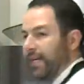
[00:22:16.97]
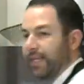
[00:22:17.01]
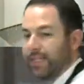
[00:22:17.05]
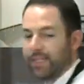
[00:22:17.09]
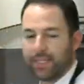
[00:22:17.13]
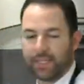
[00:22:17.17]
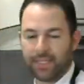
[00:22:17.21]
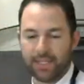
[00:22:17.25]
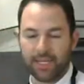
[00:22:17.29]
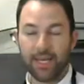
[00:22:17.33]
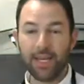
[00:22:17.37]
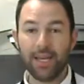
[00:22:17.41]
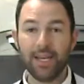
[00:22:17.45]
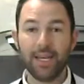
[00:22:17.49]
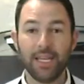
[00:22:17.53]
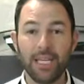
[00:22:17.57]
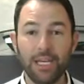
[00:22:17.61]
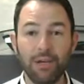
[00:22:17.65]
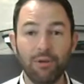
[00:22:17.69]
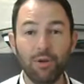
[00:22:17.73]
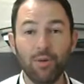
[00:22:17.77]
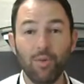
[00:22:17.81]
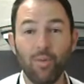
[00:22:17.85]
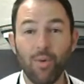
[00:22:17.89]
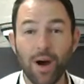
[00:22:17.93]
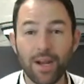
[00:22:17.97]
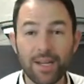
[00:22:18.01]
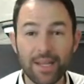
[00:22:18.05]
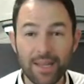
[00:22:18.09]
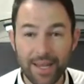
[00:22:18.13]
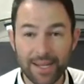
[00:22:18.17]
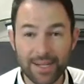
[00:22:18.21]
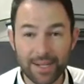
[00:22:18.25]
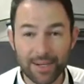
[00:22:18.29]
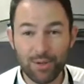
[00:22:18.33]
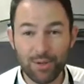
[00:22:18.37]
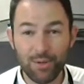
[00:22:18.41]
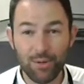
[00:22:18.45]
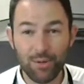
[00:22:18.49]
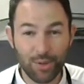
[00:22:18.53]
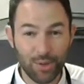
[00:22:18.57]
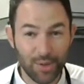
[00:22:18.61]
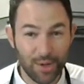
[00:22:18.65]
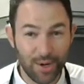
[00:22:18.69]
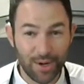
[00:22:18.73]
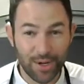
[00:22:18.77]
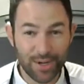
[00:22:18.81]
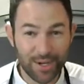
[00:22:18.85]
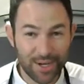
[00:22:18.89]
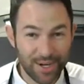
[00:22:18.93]
us. You would want to let it cool
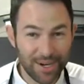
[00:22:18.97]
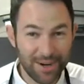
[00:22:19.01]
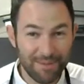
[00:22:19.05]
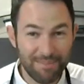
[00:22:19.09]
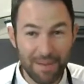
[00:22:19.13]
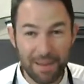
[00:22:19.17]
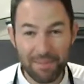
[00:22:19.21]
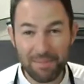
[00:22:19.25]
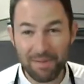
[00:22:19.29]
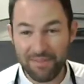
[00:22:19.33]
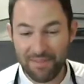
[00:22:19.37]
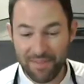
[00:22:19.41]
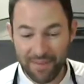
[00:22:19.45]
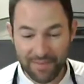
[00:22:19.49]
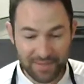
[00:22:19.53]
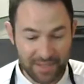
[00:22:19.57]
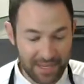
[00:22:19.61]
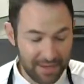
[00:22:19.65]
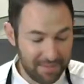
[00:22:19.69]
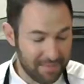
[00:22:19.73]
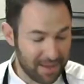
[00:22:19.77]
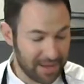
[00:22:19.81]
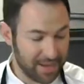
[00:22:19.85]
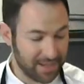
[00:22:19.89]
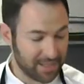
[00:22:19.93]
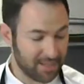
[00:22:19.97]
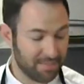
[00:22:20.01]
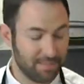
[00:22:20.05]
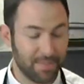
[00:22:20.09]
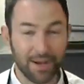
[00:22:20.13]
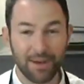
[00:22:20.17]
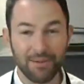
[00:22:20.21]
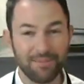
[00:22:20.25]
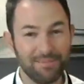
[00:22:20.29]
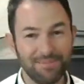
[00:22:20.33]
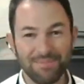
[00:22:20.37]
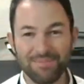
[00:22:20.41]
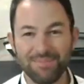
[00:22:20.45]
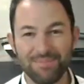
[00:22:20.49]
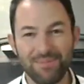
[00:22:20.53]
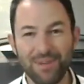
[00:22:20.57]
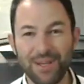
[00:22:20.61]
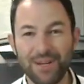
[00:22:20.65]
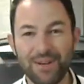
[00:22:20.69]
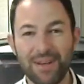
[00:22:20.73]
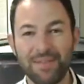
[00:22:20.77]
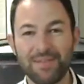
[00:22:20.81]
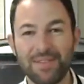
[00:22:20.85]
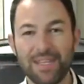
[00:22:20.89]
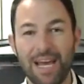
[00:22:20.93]
longer, maybe 15 minutes, but we
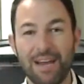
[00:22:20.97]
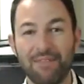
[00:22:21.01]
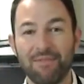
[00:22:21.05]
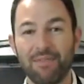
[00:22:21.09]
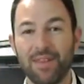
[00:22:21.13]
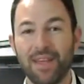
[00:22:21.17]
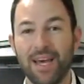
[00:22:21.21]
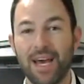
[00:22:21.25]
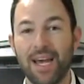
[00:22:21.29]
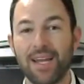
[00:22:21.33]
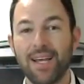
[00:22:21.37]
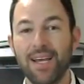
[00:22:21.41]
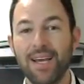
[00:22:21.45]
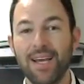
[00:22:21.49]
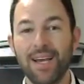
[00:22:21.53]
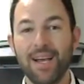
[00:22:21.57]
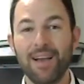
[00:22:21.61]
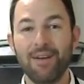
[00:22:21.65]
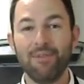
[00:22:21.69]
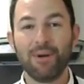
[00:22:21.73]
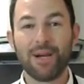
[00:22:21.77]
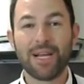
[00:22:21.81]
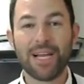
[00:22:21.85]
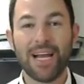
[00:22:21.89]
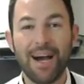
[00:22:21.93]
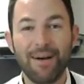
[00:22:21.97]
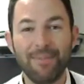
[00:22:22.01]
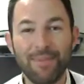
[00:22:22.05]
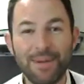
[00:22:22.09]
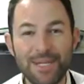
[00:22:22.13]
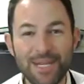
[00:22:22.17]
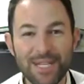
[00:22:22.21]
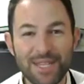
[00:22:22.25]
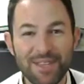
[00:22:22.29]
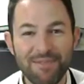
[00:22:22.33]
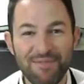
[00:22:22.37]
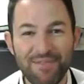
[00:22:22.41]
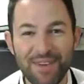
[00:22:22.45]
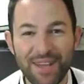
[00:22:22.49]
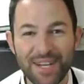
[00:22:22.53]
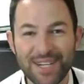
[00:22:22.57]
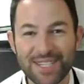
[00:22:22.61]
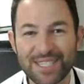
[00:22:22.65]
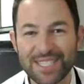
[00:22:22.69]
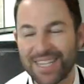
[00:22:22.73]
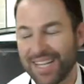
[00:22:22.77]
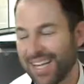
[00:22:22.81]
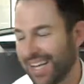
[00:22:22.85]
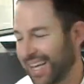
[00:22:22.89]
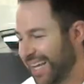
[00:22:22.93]
don't have time for that. We're coming to the
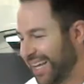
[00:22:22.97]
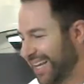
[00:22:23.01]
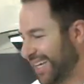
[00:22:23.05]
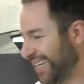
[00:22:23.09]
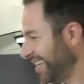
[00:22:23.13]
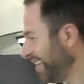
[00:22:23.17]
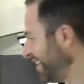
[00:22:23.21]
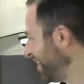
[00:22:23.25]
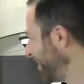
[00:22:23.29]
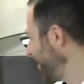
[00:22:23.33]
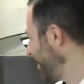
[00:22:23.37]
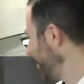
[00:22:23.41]
finish line.